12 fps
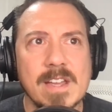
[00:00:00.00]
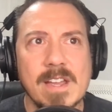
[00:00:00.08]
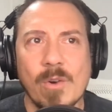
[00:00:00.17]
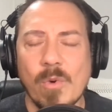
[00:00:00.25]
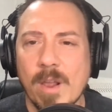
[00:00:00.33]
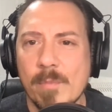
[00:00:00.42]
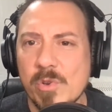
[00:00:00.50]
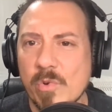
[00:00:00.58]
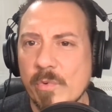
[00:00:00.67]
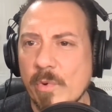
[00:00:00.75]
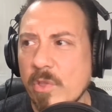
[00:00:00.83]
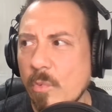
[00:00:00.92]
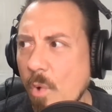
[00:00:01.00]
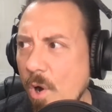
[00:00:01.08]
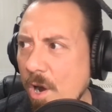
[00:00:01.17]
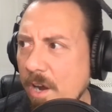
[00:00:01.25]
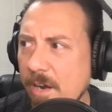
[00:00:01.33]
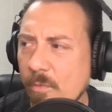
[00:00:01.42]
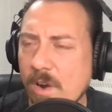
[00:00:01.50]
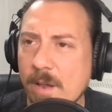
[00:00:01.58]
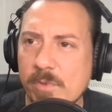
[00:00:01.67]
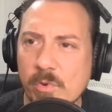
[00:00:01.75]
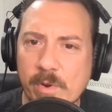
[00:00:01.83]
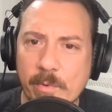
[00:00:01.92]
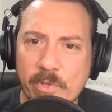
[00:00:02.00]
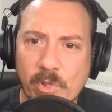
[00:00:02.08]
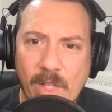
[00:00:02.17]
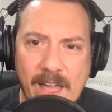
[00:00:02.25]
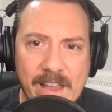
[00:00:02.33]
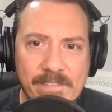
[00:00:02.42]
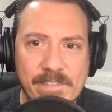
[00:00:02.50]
what I'm doing with work and what I'm doing with life,